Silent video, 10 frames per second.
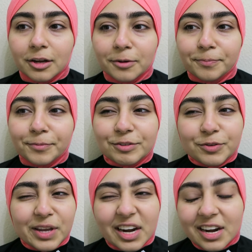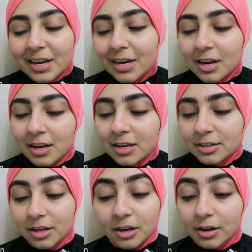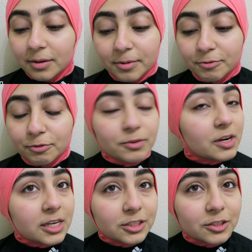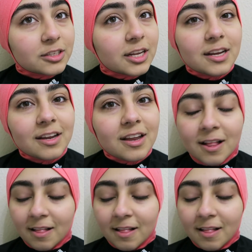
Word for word: um, if you get it in, um, if you fit it into your day,